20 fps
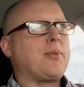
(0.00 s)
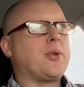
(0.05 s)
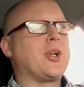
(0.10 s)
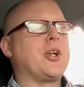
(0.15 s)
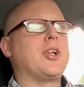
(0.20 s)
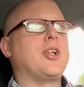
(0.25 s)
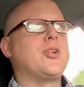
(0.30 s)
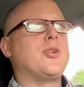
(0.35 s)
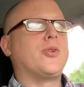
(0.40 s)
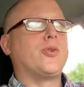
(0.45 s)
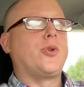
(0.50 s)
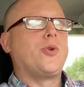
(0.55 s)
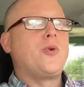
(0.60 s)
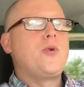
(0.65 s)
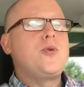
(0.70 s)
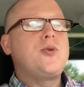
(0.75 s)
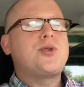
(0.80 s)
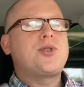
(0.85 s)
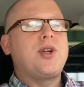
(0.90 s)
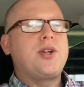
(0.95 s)
going to
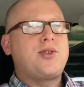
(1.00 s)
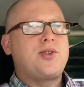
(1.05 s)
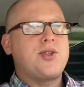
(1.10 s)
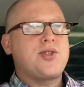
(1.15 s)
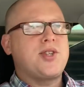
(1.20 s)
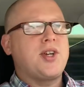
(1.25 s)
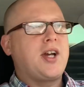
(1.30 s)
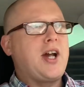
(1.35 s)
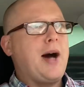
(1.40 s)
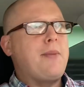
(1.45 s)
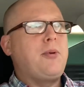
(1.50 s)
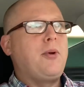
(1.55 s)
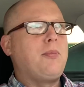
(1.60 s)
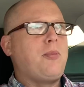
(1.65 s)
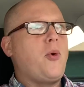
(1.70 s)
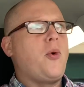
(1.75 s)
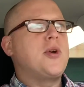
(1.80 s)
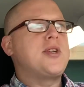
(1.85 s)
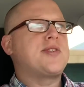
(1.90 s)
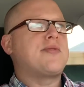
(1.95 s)
lose just a couple
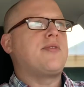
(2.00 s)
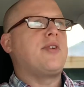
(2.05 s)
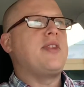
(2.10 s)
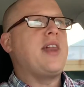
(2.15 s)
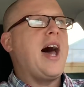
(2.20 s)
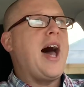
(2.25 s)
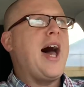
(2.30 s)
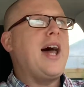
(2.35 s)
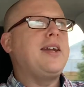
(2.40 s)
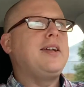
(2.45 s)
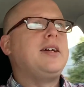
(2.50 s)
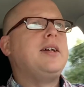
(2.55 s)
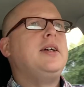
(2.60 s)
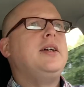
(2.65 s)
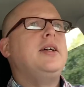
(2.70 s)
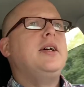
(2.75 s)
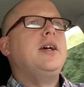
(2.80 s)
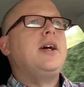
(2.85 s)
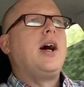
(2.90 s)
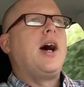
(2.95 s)
points for that.
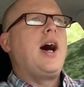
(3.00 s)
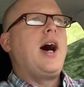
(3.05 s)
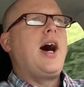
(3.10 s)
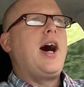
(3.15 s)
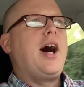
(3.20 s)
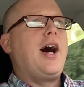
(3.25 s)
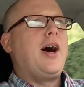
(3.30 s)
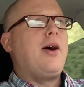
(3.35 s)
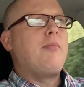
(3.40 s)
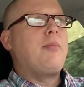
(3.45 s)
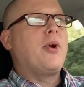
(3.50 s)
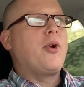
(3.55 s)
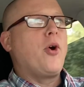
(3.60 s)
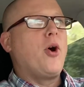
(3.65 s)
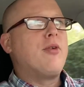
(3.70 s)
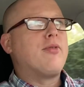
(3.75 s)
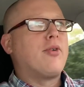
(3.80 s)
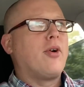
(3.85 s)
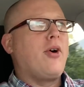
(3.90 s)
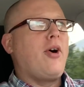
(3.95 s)
But
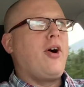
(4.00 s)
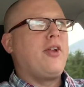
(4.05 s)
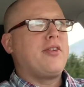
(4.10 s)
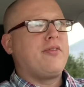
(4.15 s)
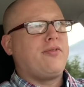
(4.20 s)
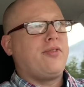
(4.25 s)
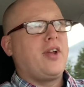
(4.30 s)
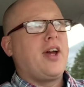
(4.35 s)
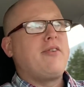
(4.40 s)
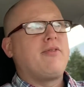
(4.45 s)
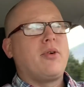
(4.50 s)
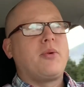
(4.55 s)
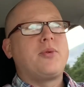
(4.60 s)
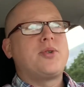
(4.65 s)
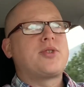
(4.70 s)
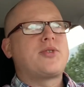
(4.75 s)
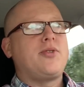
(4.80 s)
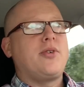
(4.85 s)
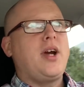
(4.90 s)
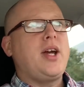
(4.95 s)
overall, the flavor
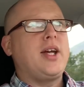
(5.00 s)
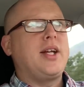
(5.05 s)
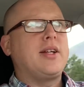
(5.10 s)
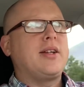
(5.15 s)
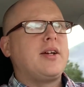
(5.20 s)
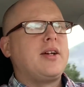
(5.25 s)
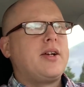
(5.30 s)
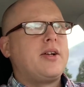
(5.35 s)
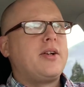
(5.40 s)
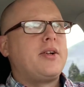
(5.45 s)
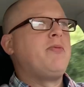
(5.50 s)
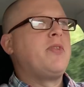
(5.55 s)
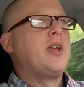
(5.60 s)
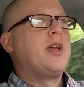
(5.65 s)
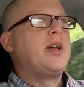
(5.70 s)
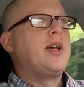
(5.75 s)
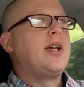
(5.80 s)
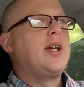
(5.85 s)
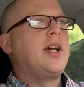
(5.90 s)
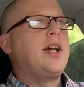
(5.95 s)
was great.
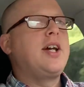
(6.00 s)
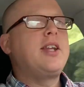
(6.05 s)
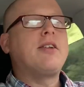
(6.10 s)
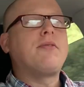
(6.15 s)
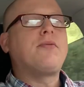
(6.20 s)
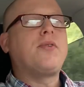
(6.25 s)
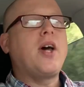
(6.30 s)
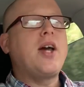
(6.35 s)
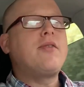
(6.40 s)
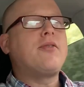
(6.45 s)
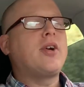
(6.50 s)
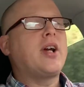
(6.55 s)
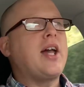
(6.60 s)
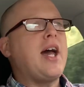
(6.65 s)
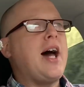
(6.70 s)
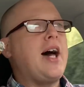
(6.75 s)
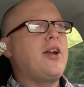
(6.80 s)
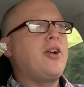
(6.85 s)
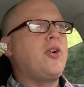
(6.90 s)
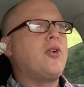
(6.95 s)
In the flavor
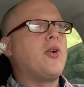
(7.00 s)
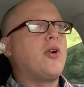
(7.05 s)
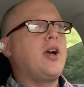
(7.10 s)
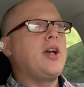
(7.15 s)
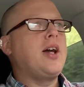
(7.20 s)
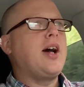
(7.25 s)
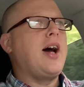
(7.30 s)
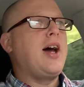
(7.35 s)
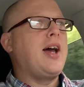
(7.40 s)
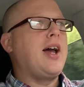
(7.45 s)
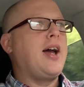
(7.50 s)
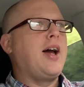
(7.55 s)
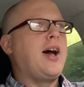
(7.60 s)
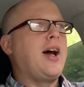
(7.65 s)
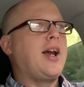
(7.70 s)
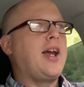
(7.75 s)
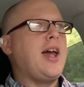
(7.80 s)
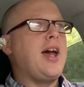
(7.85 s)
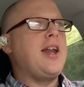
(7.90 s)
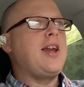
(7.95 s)
category, I
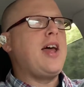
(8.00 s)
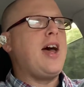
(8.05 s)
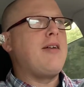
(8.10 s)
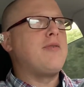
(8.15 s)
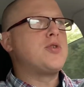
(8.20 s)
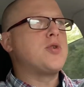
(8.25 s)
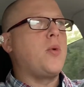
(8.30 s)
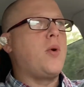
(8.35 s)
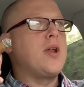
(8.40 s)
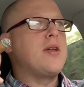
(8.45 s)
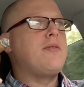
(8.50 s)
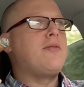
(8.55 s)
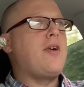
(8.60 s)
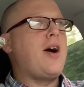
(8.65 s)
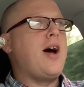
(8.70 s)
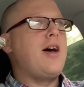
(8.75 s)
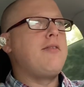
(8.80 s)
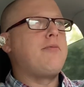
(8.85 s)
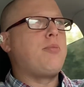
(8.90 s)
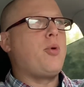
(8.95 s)
again have
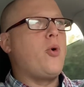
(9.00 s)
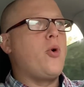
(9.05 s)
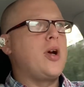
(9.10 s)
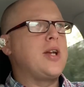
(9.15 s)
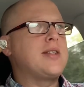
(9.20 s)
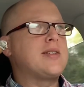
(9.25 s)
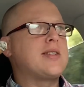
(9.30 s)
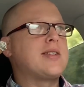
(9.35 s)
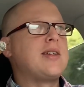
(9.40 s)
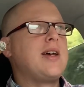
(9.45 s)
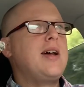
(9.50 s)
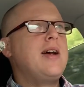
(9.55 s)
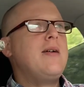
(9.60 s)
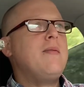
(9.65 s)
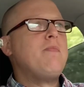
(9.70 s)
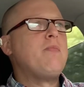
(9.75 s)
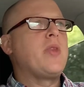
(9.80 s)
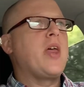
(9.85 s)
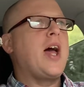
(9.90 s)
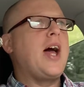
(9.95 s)
25 points,
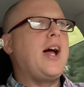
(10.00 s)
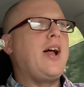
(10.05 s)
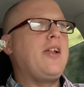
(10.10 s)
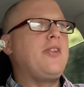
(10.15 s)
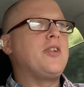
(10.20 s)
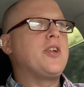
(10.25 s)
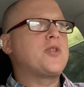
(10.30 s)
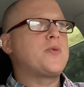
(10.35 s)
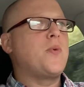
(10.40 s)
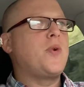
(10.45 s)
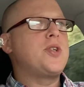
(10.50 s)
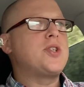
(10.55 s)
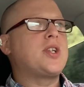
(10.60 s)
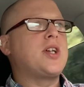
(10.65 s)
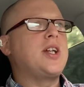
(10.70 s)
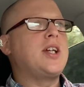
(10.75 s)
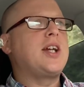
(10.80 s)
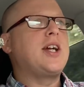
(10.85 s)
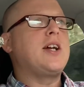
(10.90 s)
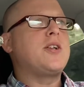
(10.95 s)
and this one's
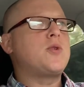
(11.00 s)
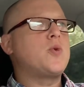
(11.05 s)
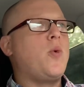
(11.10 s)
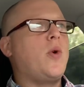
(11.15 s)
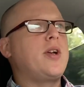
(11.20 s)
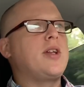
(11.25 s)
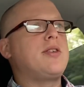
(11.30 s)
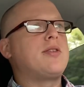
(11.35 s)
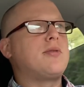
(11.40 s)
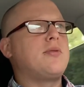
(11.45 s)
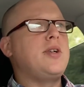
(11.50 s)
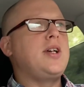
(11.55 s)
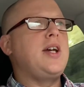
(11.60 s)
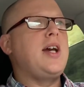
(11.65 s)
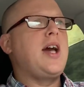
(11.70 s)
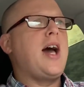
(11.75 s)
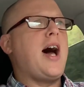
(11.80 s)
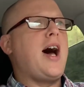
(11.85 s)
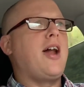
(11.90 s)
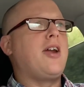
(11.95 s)
going to get
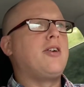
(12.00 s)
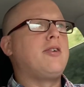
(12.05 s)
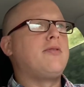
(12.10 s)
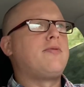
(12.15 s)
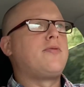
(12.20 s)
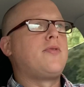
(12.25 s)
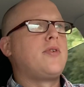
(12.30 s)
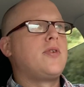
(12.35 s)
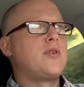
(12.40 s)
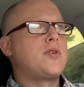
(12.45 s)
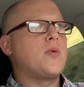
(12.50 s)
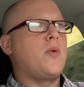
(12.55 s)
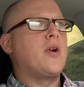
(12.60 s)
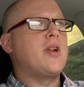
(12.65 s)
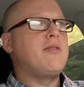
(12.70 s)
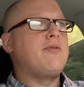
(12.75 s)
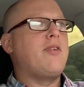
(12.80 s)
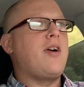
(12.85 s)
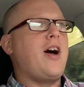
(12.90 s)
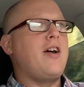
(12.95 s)
23 out of
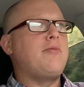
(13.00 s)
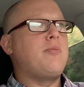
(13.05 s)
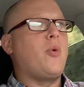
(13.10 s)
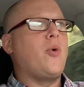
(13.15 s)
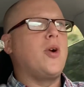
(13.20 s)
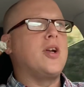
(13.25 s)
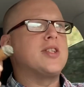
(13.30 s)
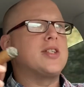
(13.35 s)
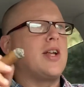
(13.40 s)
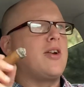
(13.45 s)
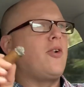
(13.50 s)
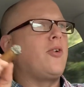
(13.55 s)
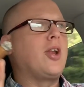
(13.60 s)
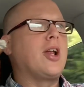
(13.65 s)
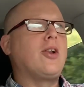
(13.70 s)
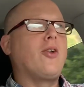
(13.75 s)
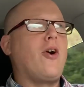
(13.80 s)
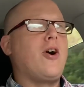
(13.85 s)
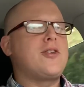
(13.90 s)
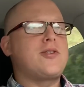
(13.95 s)
25 points. And
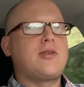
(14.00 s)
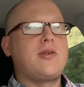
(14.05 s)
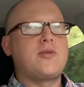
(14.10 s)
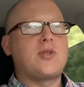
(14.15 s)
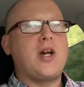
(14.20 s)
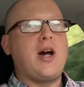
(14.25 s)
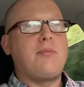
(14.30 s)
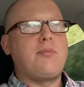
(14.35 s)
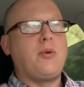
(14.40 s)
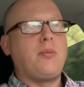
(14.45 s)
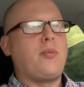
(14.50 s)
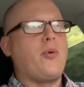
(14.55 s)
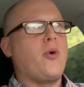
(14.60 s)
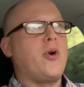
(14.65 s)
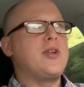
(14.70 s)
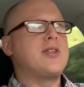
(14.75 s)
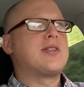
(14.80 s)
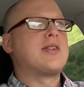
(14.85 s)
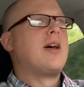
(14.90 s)
only lost those couple points